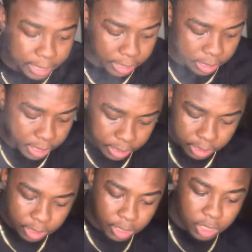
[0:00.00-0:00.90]
these
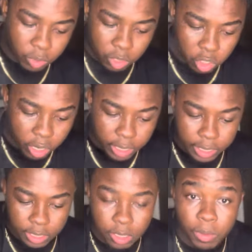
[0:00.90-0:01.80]
onions until we start to
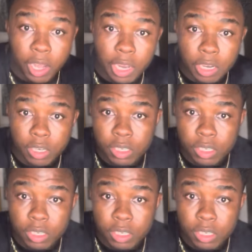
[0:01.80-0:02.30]
get some color.